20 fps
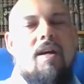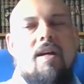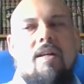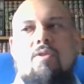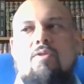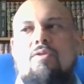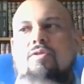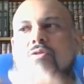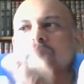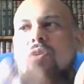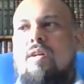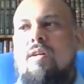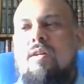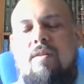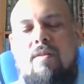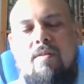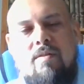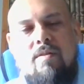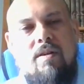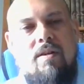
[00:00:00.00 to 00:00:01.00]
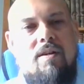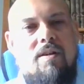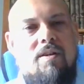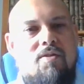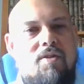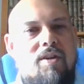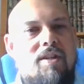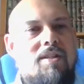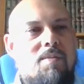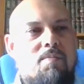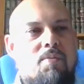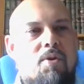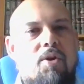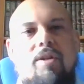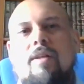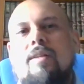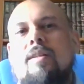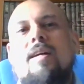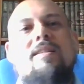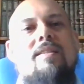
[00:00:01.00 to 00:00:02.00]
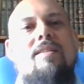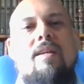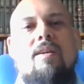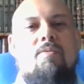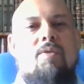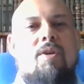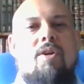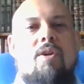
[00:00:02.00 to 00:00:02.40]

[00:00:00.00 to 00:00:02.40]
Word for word: Takadao is taking, uh, creating product. That's it.